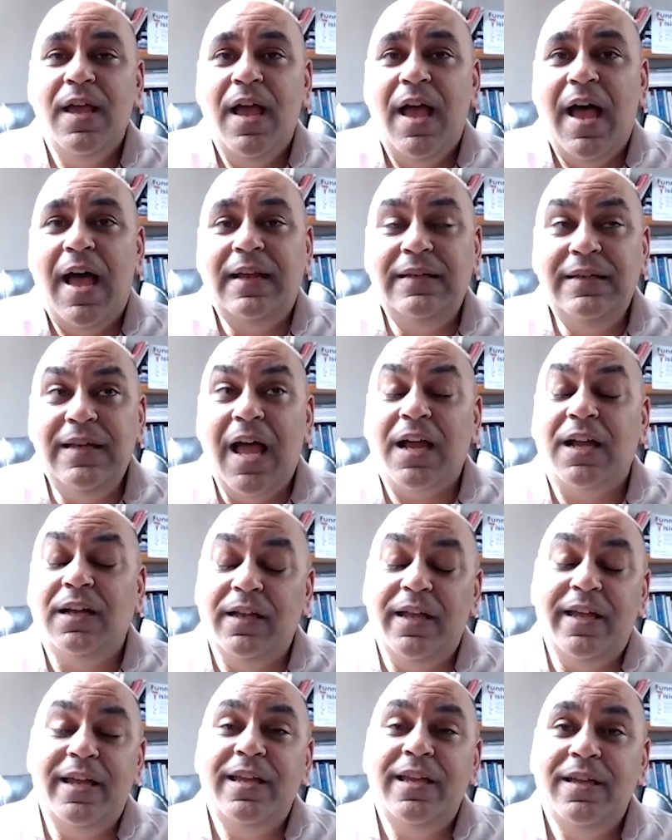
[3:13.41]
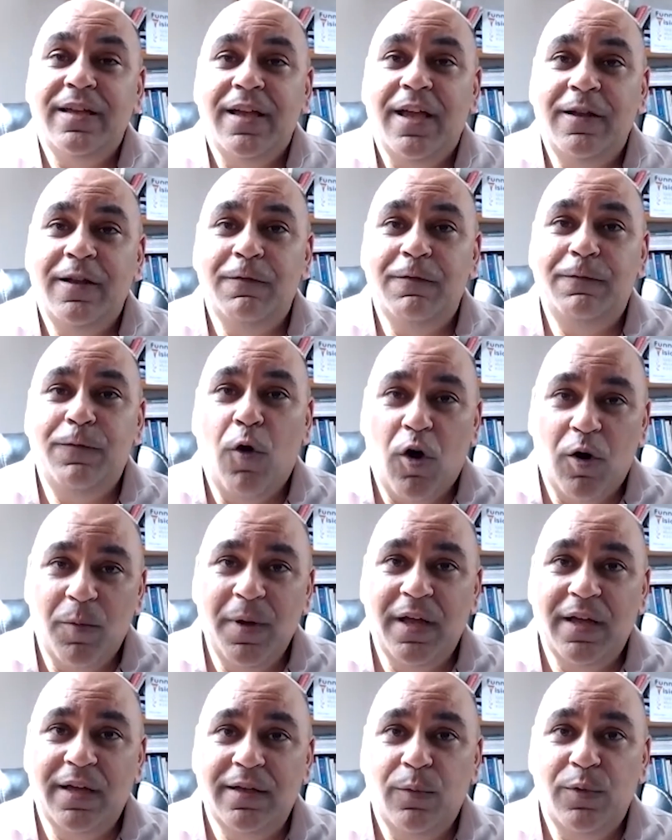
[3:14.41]
And luckily,
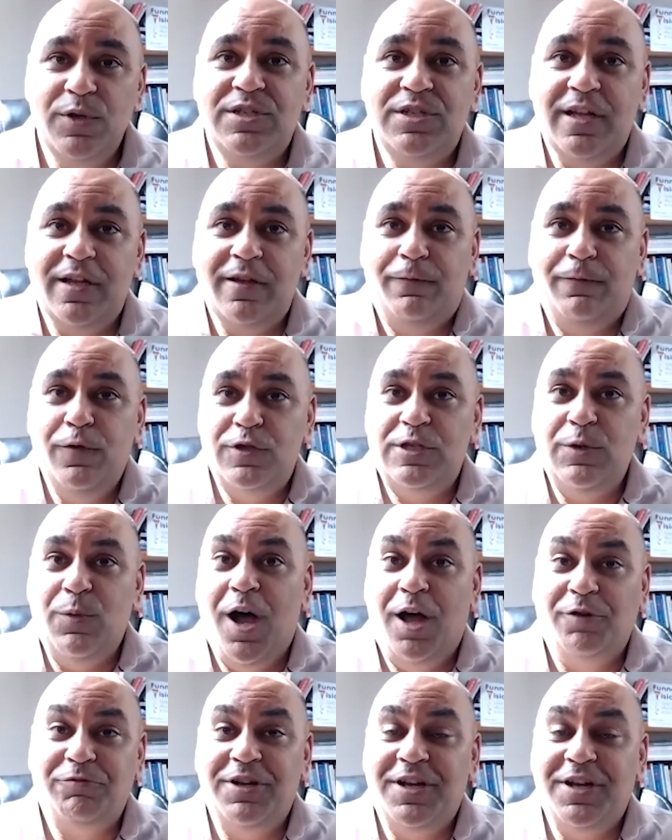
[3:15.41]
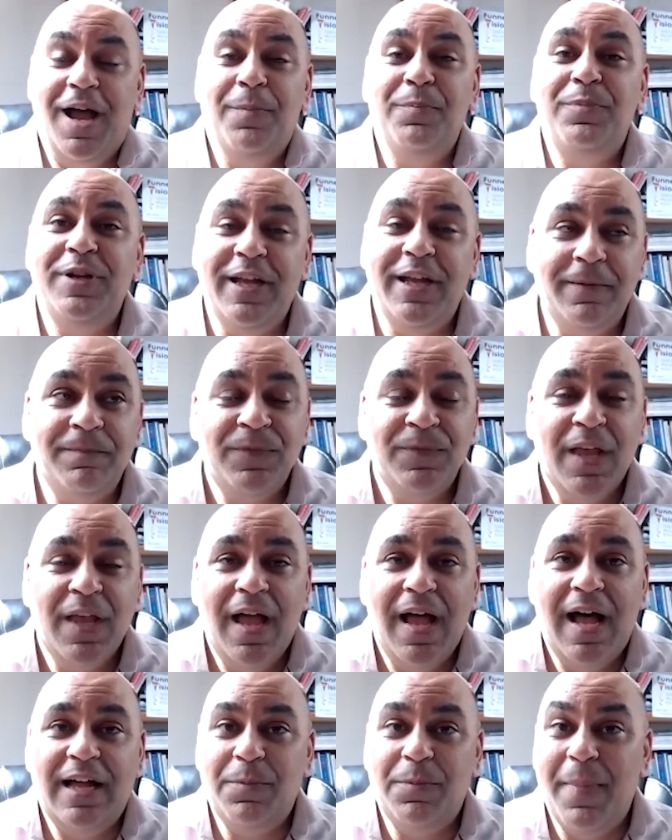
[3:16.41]
Informa, which is a FTSE 100 company,
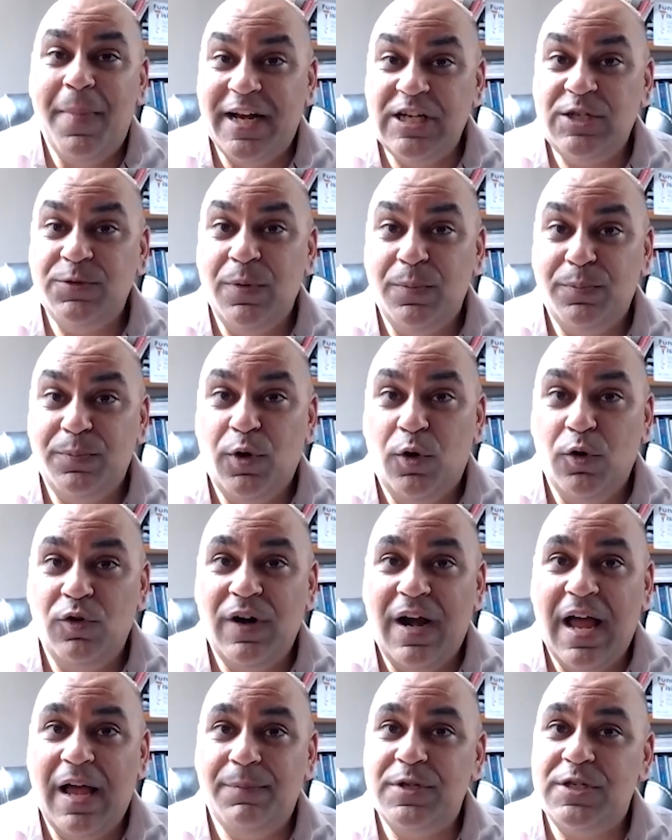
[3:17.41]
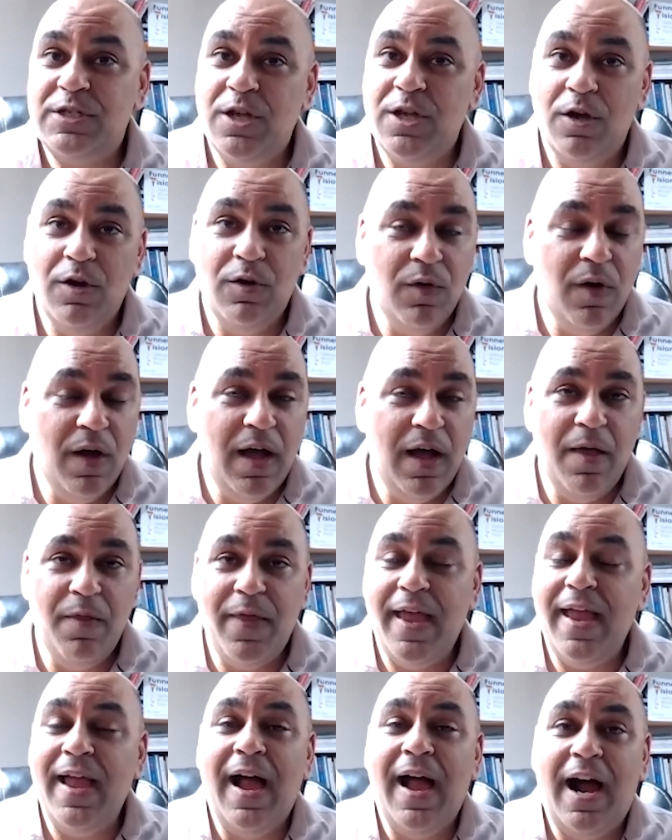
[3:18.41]
had a management program. So
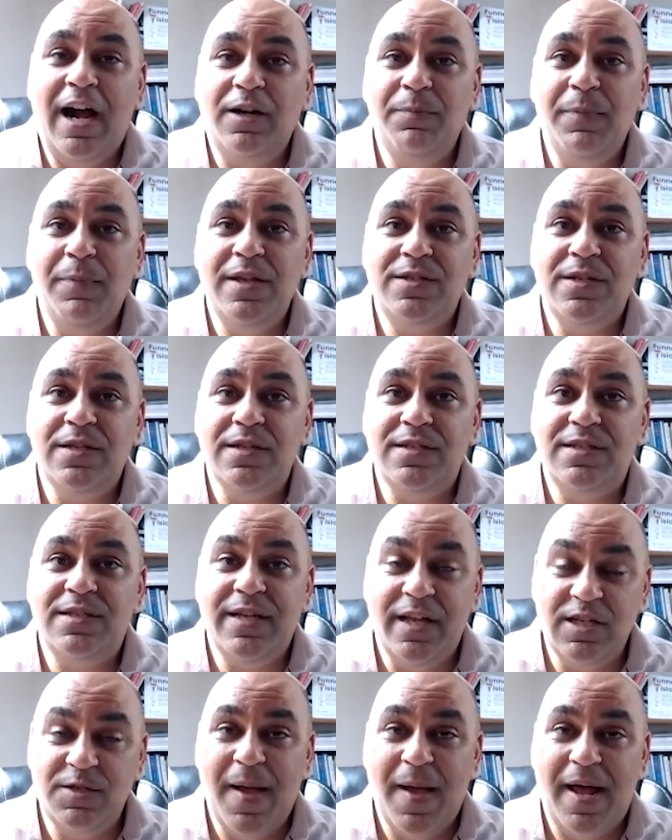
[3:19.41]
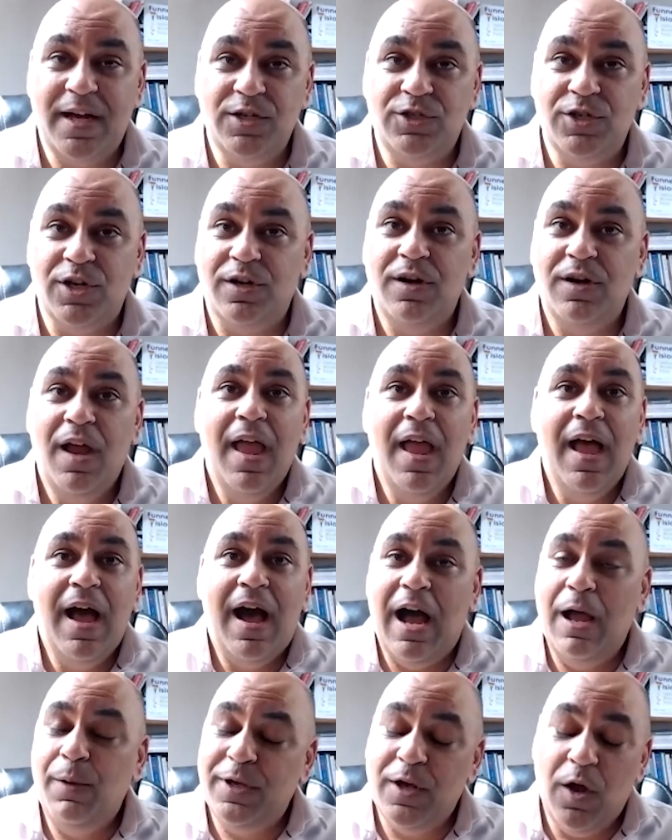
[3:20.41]
they hired me as a sales manager.
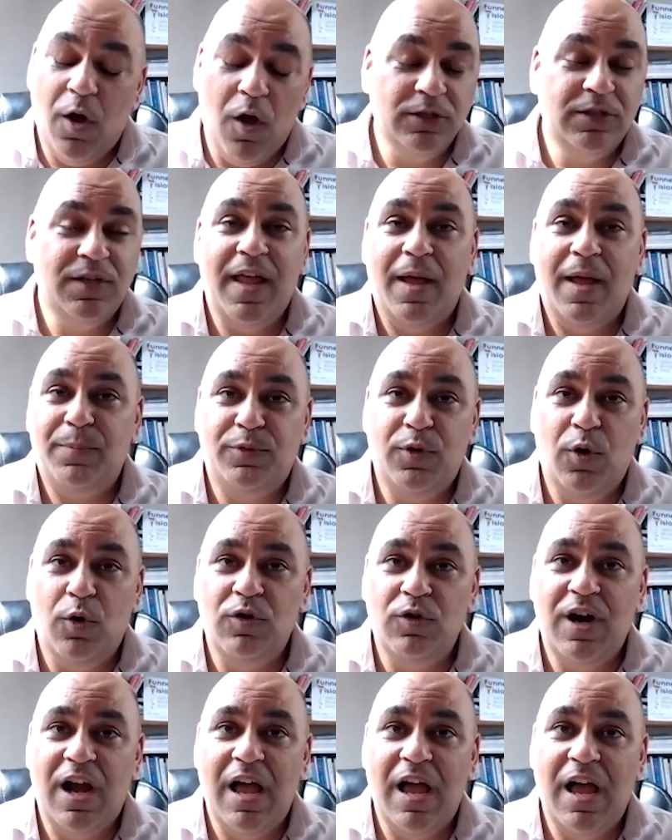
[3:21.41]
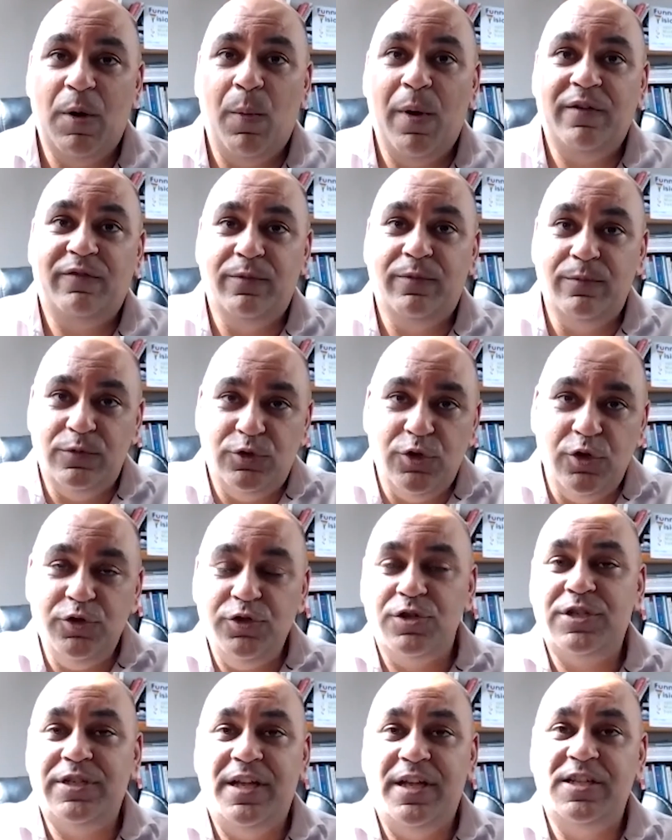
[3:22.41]
I went onto that program and went from
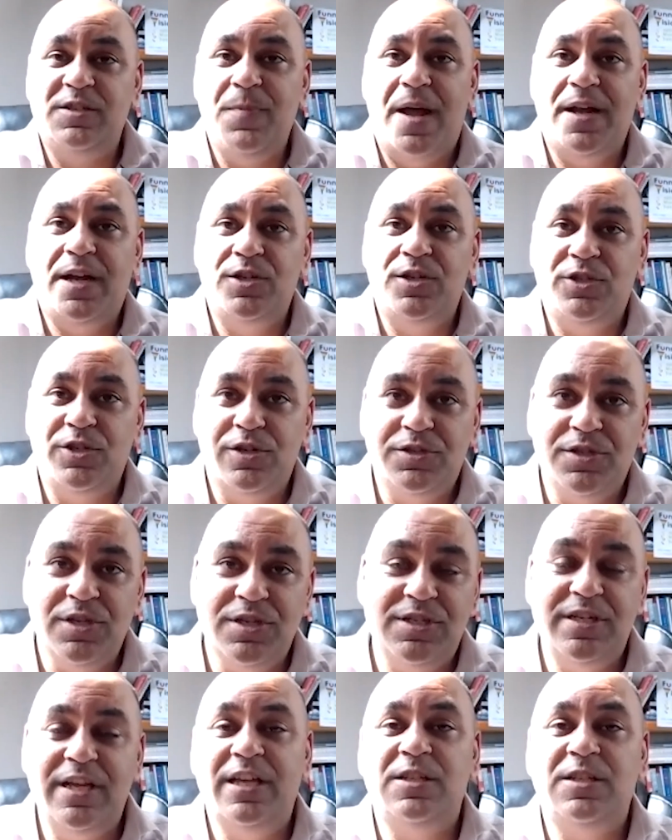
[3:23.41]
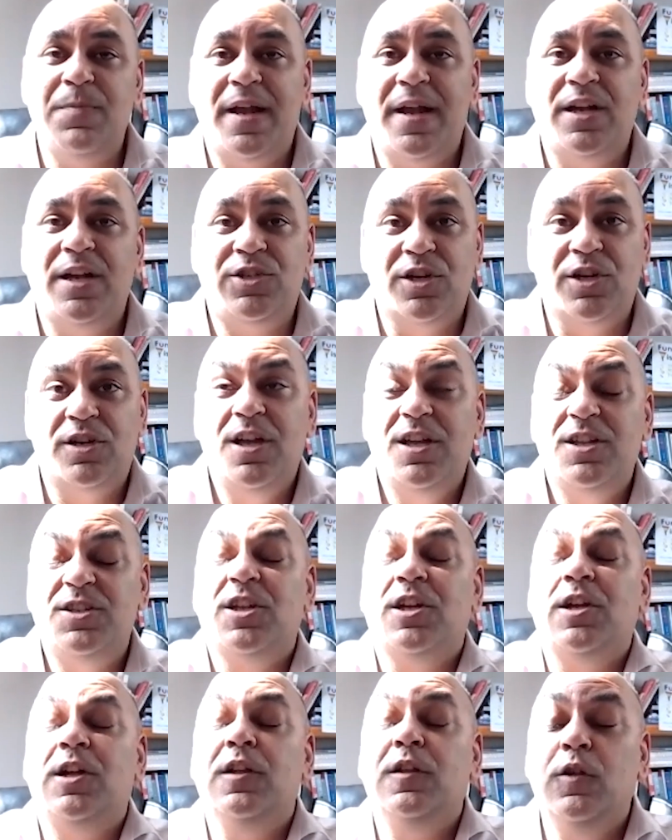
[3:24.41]
junior sales manager
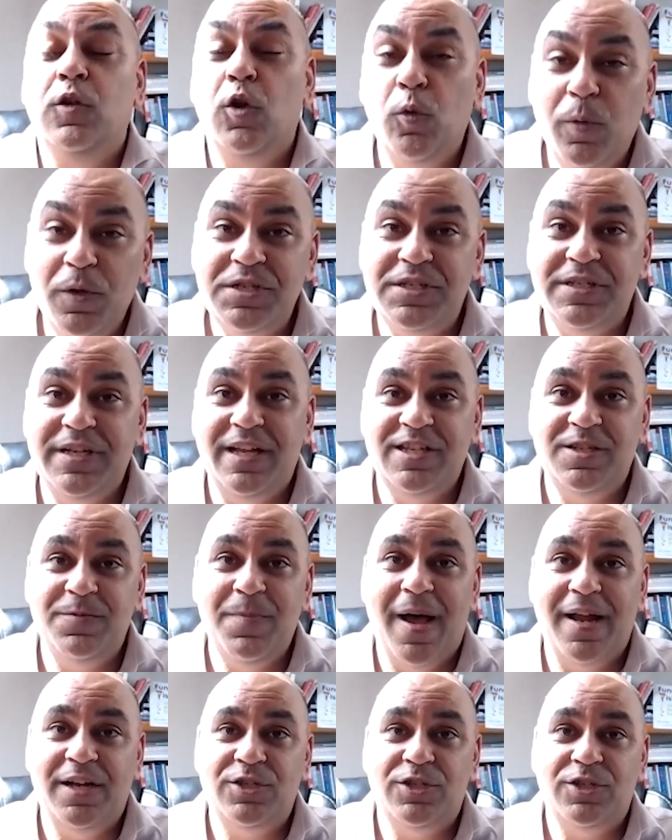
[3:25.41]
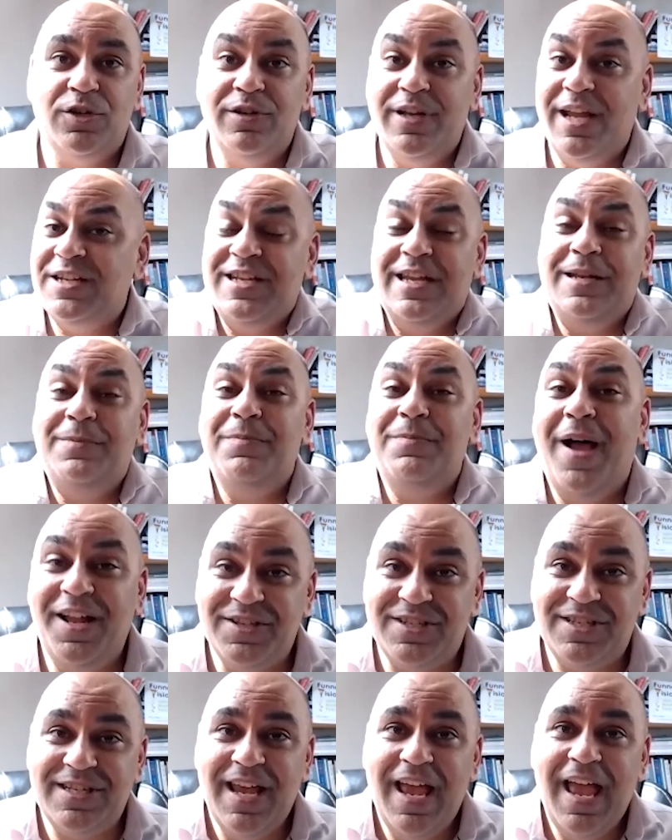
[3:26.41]
to global sales manager in 18
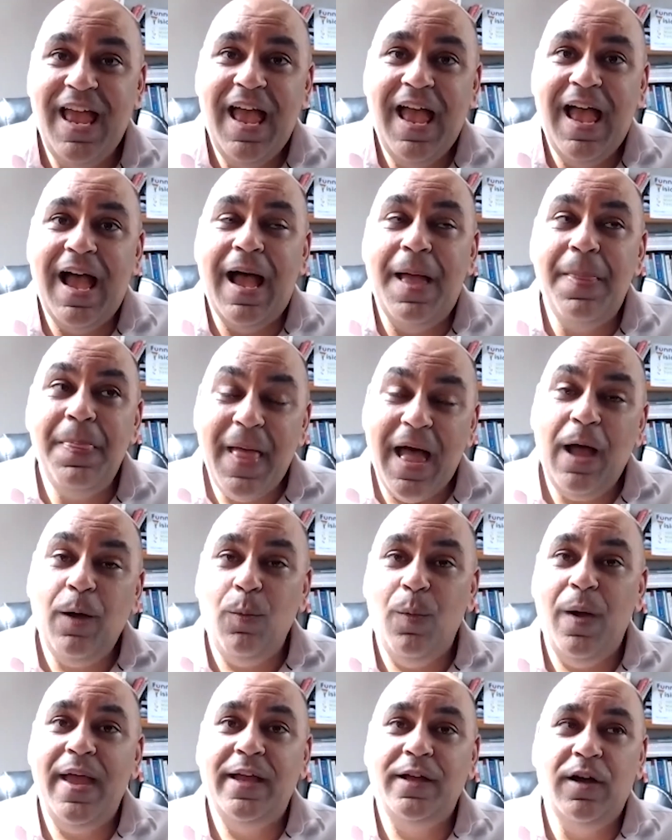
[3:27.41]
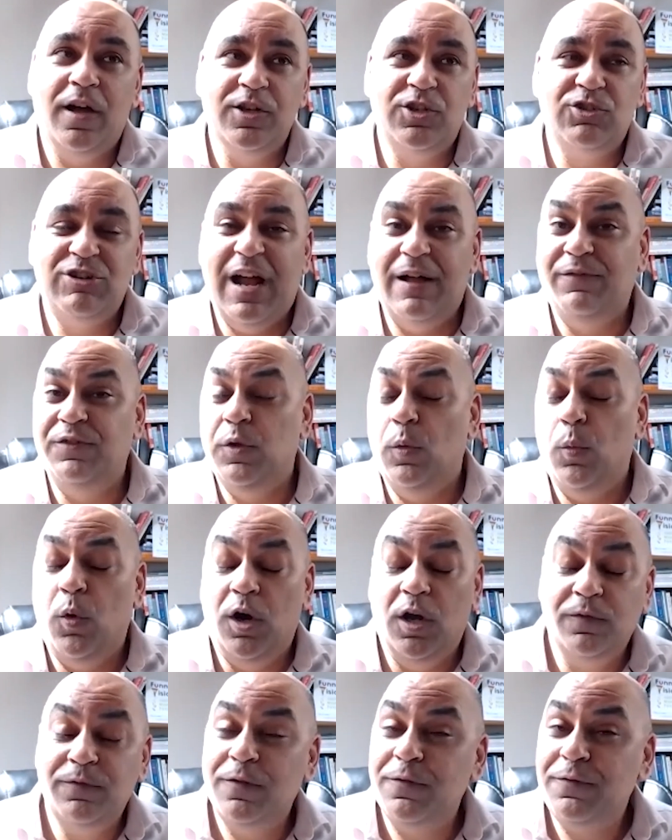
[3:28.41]
months. And that way I got to travel the
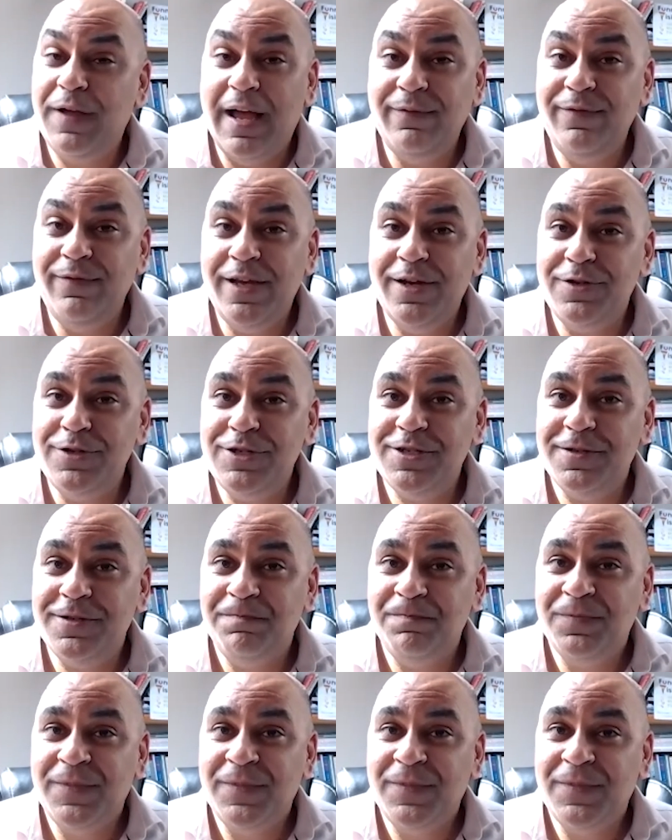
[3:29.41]
world for 5 years.